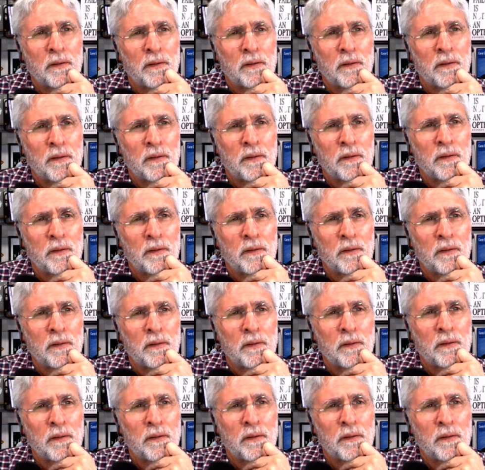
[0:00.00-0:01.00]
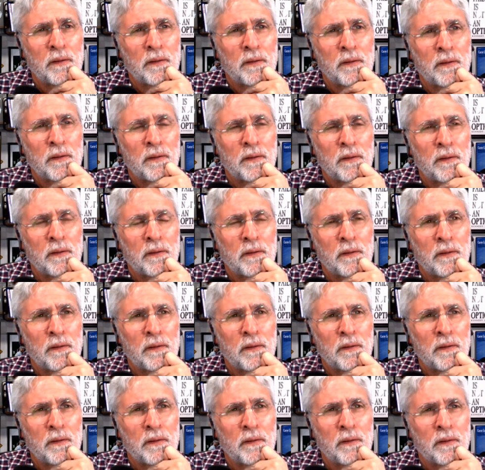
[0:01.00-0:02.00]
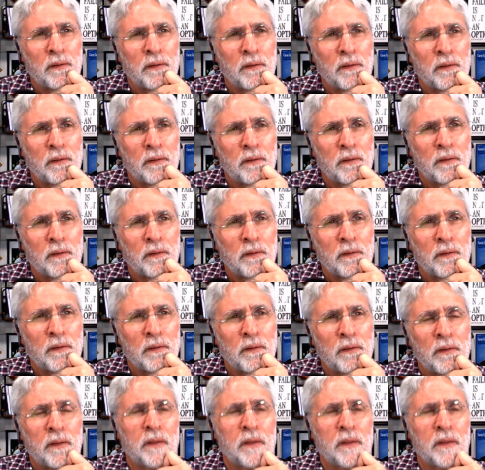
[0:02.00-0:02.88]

This person isn't speaking.